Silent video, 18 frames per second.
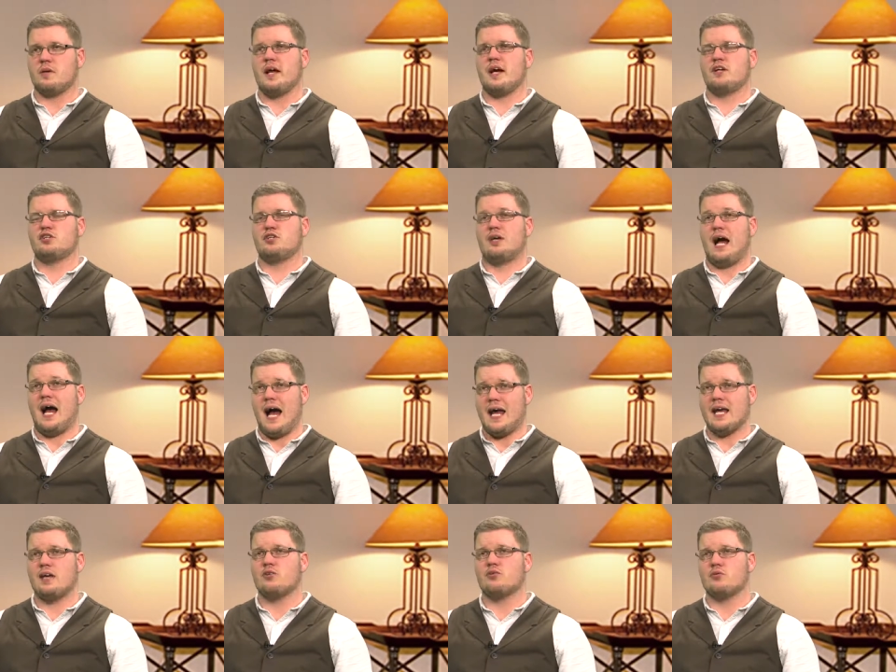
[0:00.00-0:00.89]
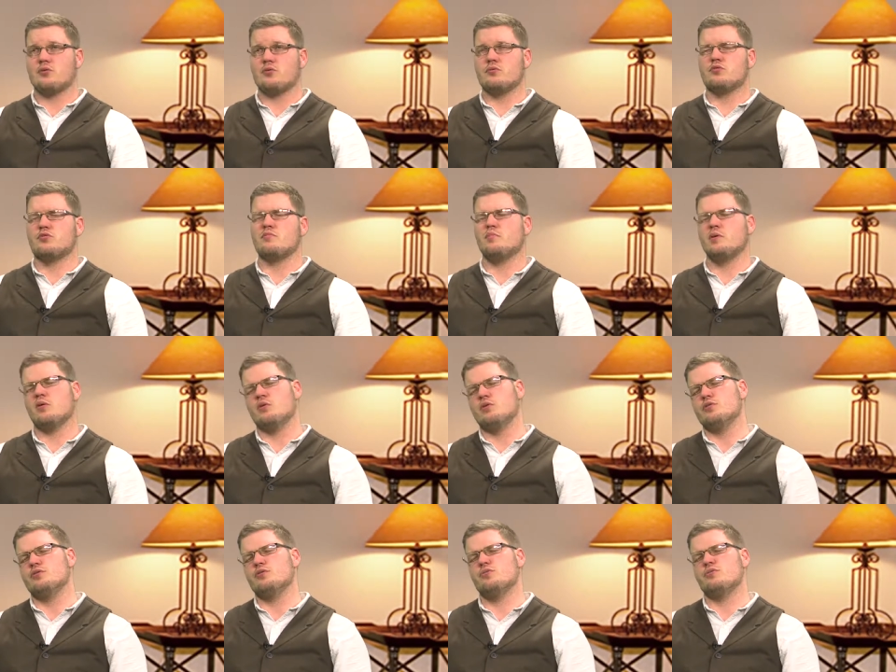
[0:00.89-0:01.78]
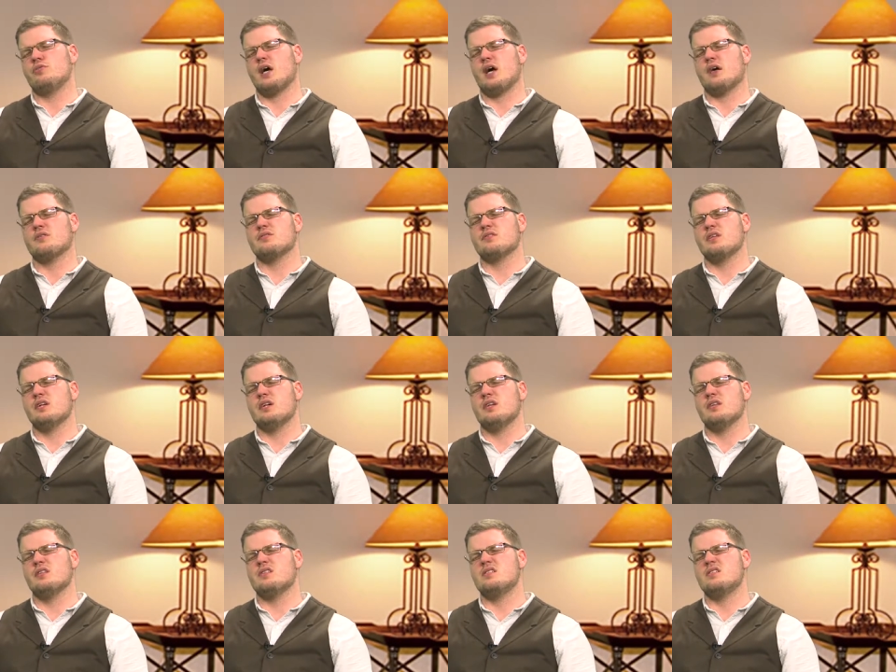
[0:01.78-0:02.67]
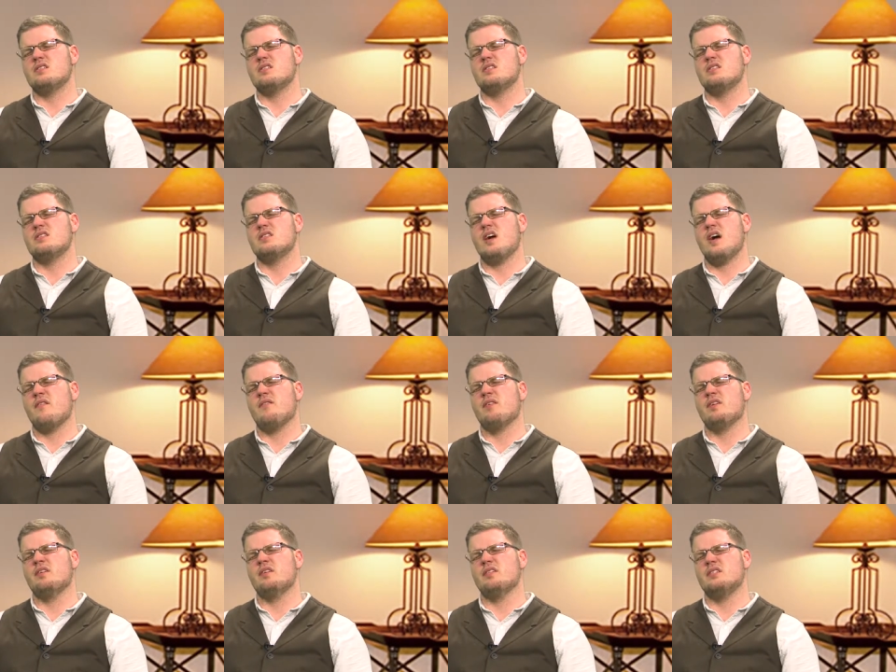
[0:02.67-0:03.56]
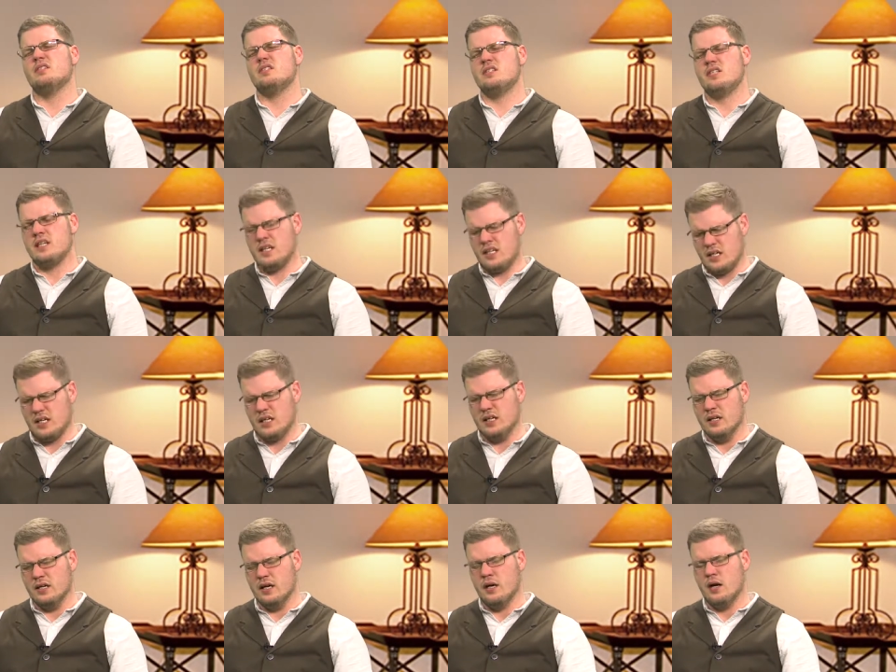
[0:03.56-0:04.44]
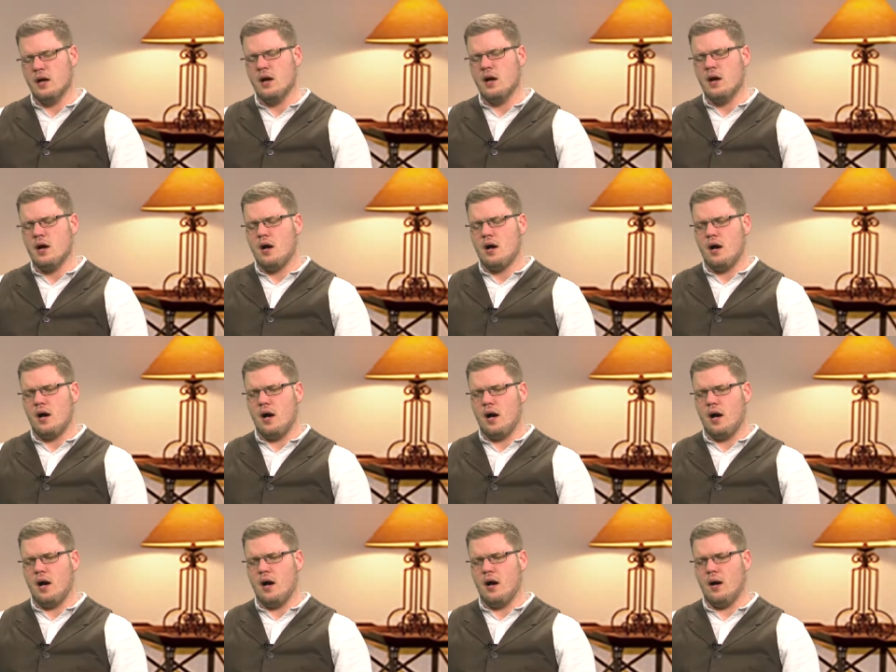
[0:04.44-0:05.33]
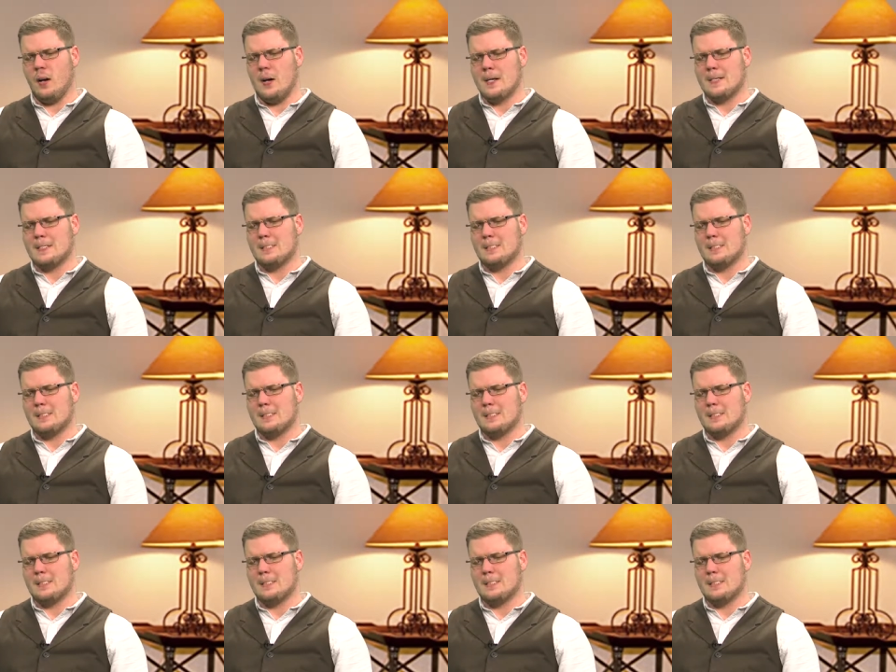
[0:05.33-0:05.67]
but actually I introduced a bill in two thousand seventeen uh,